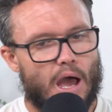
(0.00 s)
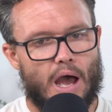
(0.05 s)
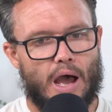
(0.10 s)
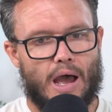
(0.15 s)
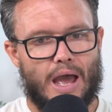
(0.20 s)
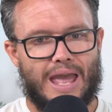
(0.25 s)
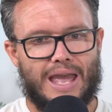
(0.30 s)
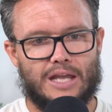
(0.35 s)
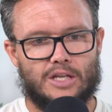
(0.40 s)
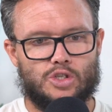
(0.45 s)

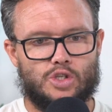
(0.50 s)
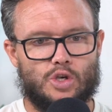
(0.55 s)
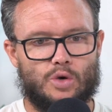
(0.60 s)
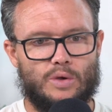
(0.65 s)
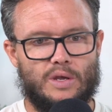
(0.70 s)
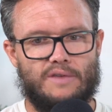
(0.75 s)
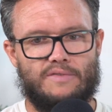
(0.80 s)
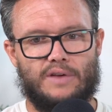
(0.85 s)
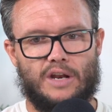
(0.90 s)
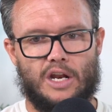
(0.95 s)
And so
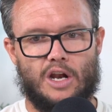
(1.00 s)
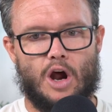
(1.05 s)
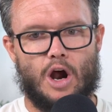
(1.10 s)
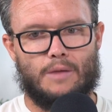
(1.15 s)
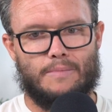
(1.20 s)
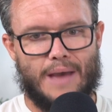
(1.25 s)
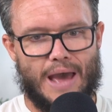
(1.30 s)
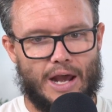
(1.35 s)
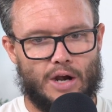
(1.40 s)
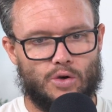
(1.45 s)
even in
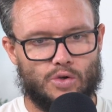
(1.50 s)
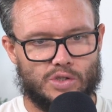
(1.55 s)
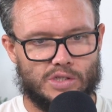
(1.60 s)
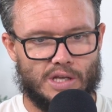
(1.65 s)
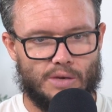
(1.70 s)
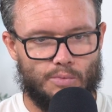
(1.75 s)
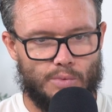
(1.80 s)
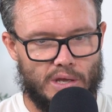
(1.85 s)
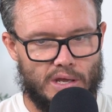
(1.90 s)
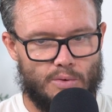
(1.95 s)
our battles
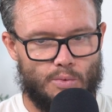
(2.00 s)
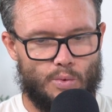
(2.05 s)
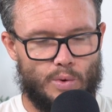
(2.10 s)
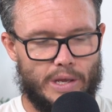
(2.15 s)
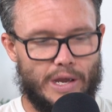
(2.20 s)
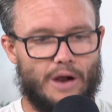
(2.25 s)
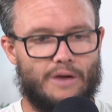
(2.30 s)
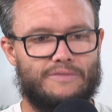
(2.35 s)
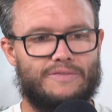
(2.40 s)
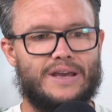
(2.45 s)
that
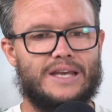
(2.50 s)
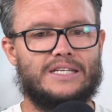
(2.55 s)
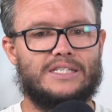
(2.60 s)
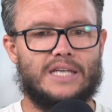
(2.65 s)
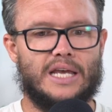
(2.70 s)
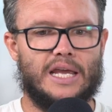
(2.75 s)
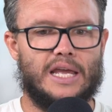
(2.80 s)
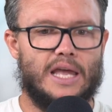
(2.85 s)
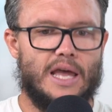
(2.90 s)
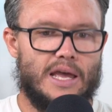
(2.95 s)
we are
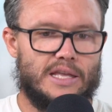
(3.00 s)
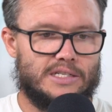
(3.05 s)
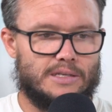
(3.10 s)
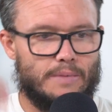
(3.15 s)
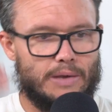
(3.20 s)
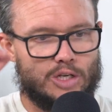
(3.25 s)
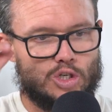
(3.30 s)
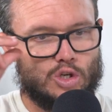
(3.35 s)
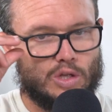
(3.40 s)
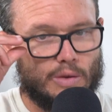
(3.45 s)
facing, to
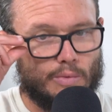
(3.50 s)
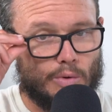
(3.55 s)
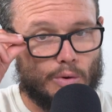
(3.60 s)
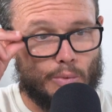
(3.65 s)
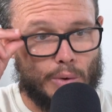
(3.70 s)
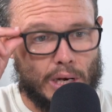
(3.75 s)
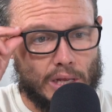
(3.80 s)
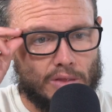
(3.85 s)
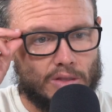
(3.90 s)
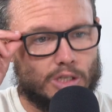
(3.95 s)
make sure that we're
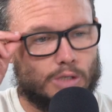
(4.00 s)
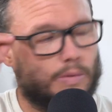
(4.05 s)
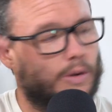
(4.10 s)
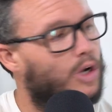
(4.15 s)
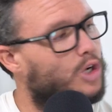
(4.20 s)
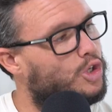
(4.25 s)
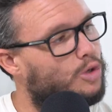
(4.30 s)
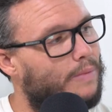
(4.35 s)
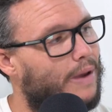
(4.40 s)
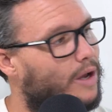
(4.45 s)
winning the
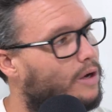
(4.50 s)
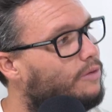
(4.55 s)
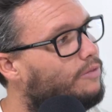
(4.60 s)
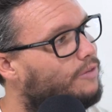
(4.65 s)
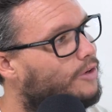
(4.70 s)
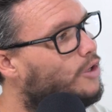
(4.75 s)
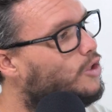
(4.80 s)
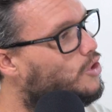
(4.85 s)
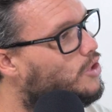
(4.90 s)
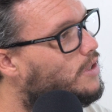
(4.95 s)
spiritual battle
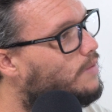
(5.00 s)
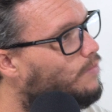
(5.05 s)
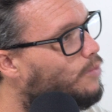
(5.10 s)
first,